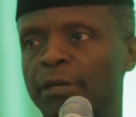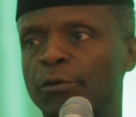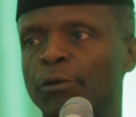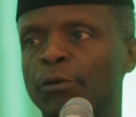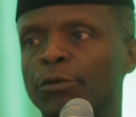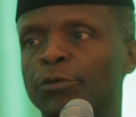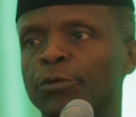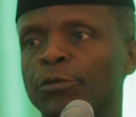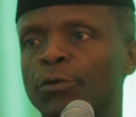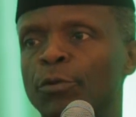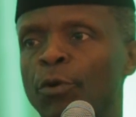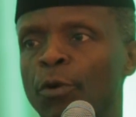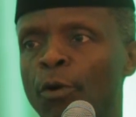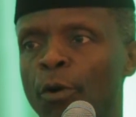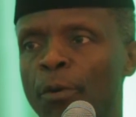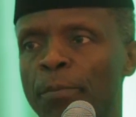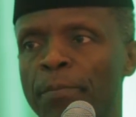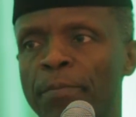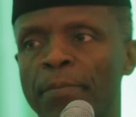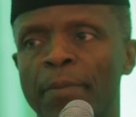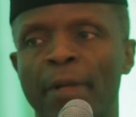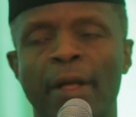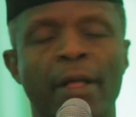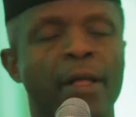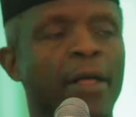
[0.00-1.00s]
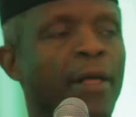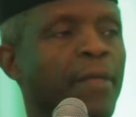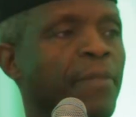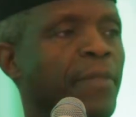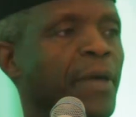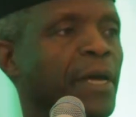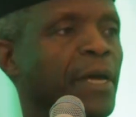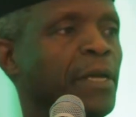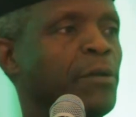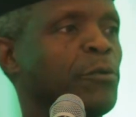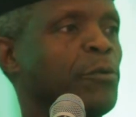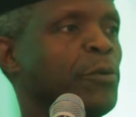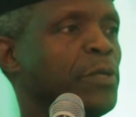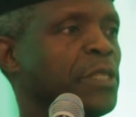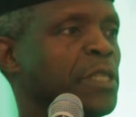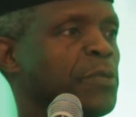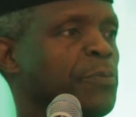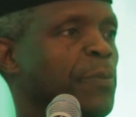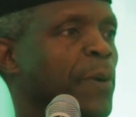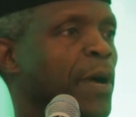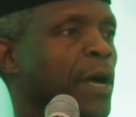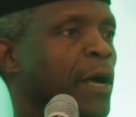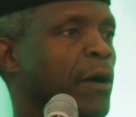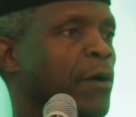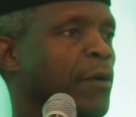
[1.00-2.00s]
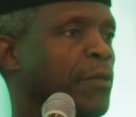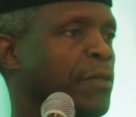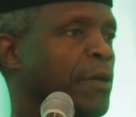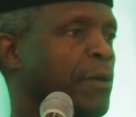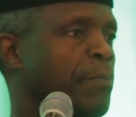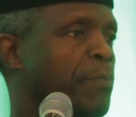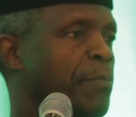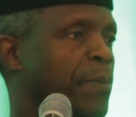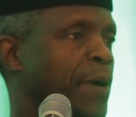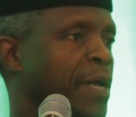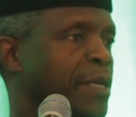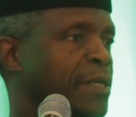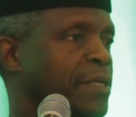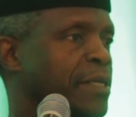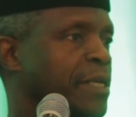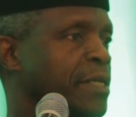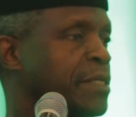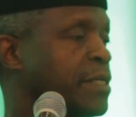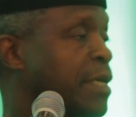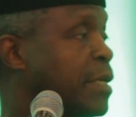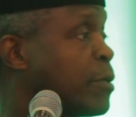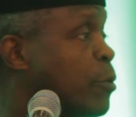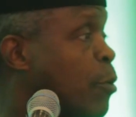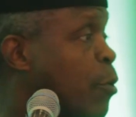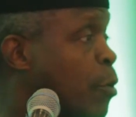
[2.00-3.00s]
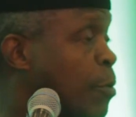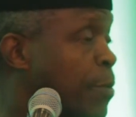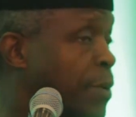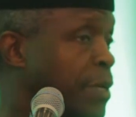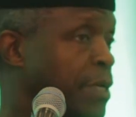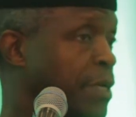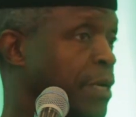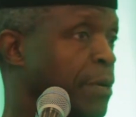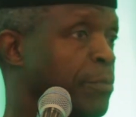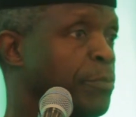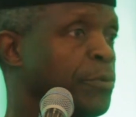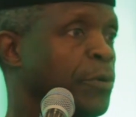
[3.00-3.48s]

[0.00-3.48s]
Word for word: and also hope that will inspire other partners at home and